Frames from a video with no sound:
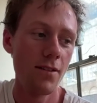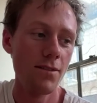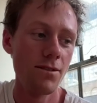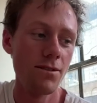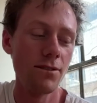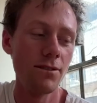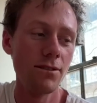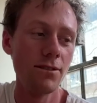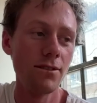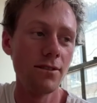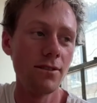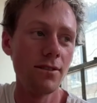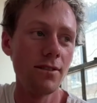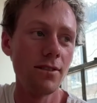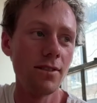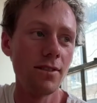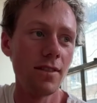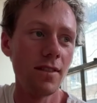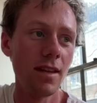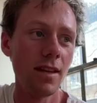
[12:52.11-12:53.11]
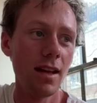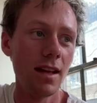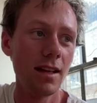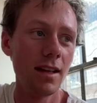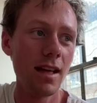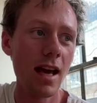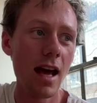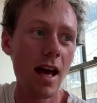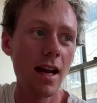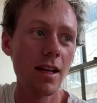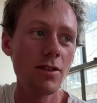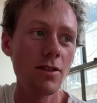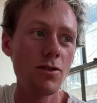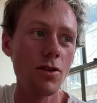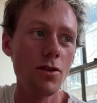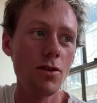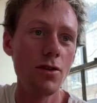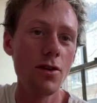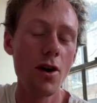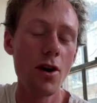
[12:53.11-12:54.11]
getting to
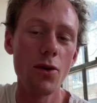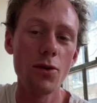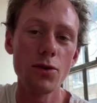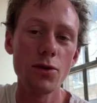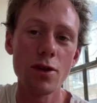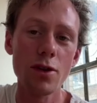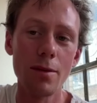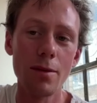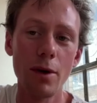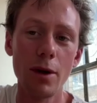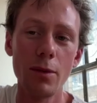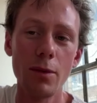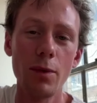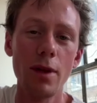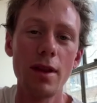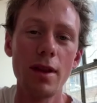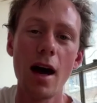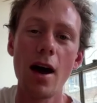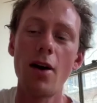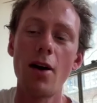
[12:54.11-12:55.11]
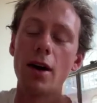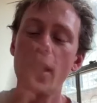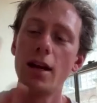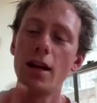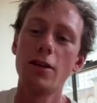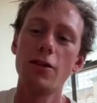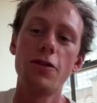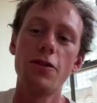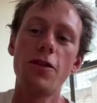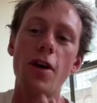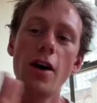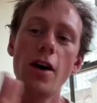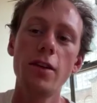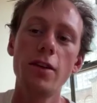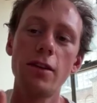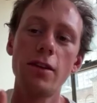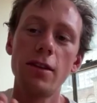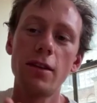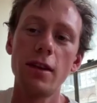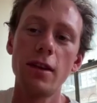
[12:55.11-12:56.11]
know someone without any
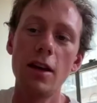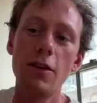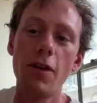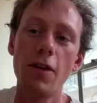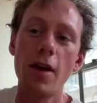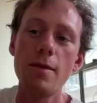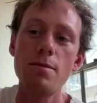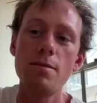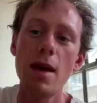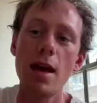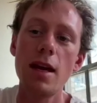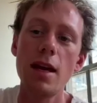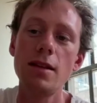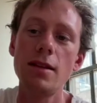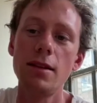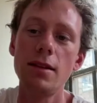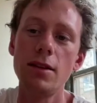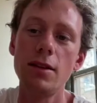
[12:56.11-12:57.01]
fuss. If I made